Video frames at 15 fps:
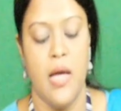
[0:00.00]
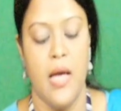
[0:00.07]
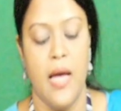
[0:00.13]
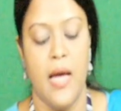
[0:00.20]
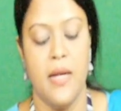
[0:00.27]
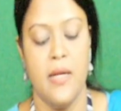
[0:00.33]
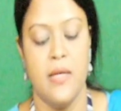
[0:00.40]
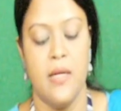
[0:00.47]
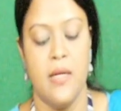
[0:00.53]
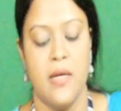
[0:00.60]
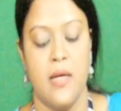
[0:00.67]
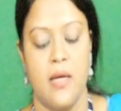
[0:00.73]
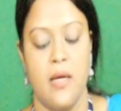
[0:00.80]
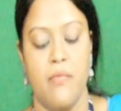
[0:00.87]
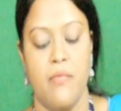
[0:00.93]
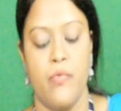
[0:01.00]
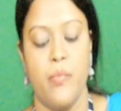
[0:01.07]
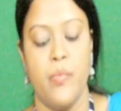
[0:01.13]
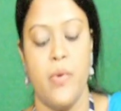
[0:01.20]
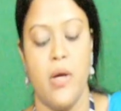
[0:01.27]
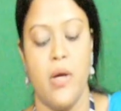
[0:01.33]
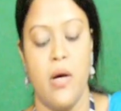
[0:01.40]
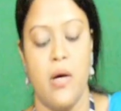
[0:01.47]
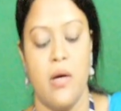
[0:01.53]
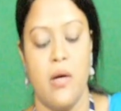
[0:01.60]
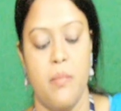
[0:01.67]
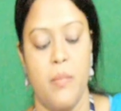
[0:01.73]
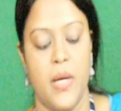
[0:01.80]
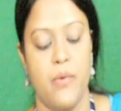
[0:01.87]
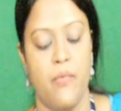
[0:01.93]
and from
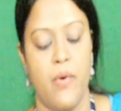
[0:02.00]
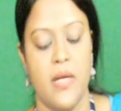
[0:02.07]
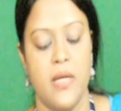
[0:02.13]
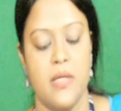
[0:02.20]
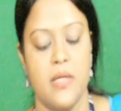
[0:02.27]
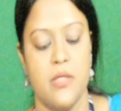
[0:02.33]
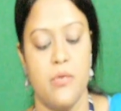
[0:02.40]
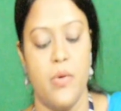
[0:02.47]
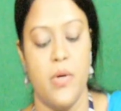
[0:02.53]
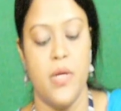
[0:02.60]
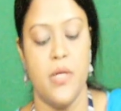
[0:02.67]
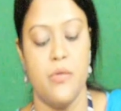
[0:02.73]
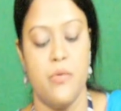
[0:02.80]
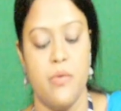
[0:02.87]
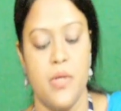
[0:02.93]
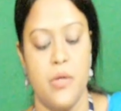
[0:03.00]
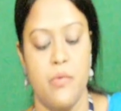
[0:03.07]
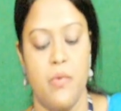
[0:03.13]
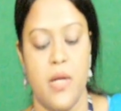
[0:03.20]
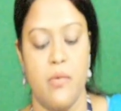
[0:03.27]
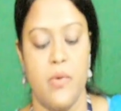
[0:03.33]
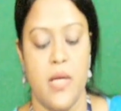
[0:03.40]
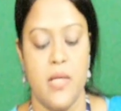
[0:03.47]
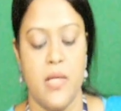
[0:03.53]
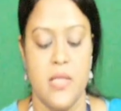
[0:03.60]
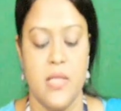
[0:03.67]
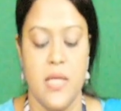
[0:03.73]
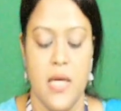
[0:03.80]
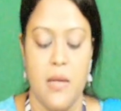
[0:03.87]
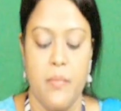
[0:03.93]
by 1 it is going to Q1. We can
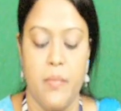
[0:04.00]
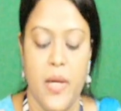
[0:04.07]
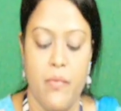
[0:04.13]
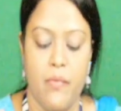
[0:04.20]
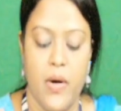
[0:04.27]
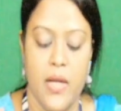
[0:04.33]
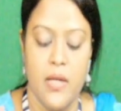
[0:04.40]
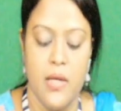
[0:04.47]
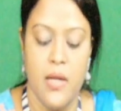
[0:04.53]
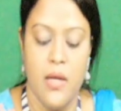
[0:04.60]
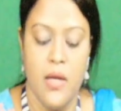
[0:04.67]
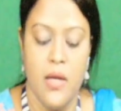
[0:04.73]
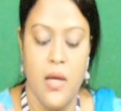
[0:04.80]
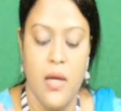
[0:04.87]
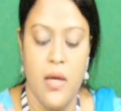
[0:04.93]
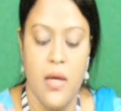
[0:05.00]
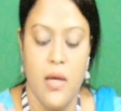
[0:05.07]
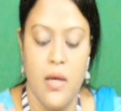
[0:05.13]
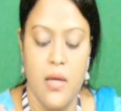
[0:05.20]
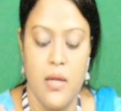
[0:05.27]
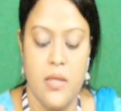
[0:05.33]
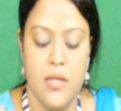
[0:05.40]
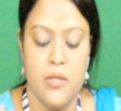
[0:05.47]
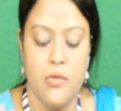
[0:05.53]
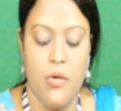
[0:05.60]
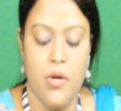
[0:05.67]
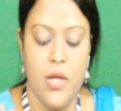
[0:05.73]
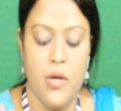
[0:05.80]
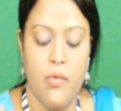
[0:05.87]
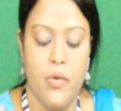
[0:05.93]
see here by 1 it is
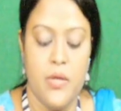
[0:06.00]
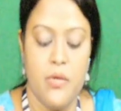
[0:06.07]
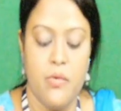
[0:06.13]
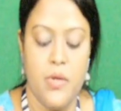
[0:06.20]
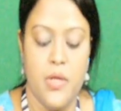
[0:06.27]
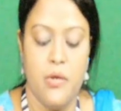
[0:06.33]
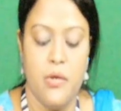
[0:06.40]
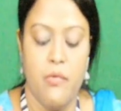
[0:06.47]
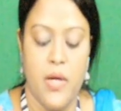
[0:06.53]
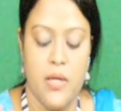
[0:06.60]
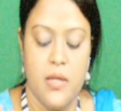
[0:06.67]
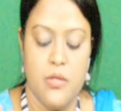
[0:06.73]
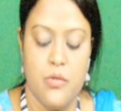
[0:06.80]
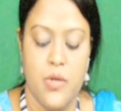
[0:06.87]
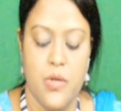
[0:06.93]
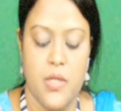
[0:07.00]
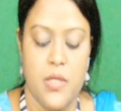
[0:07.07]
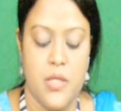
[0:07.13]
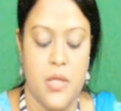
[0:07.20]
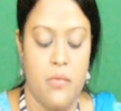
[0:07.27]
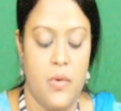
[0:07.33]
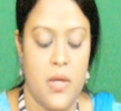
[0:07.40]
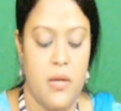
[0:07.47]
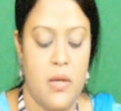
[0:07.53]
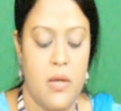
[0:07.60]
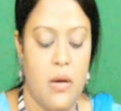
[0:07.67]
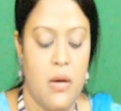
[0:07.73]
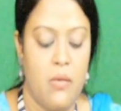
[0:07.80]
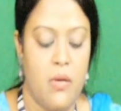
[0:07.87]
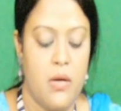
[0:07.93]
only going to Q1, so it is Q1.
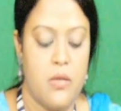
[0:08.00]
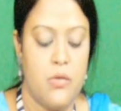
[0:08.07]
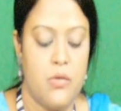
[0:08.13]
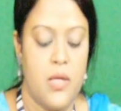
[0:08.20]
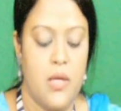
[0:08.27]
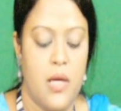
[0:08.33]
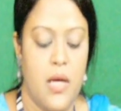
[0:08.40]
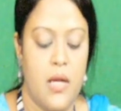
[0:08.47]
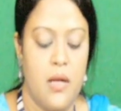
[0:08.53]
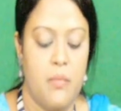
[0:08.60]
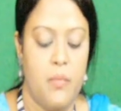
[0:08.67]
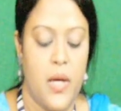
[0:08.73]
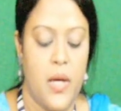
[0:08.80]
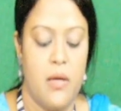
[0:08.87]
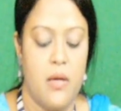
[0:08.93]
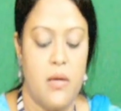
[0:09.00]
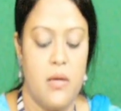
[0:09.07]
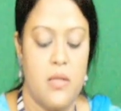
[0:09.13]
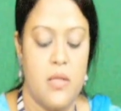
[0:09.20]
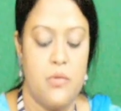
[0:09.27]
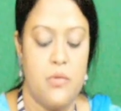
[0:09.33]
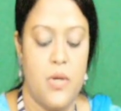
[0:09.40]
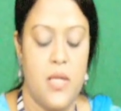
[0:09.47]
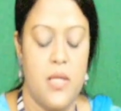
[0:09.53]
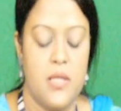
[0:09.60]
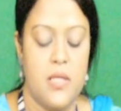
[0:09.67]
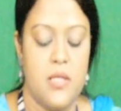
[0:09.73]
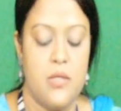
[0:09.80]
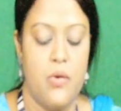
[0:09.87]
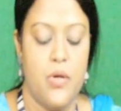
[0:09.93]
Now sorry, here by this one it
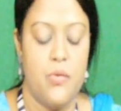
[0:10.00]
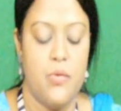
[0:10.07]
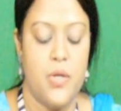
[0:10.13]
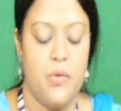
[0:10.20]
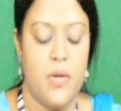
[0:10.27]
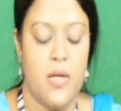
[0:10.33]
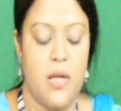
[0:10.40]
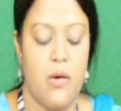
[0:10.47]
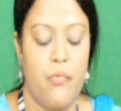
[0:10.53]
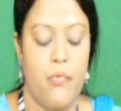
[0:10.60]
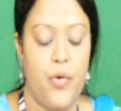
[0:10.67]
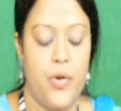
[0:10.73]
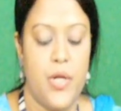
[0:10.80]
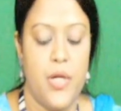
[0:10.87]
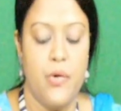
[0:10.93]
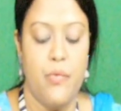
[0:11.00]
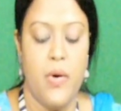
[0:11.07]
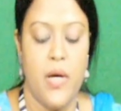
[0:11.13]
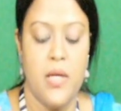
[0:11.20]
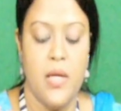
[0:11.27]
is going to Q1. Now from Q1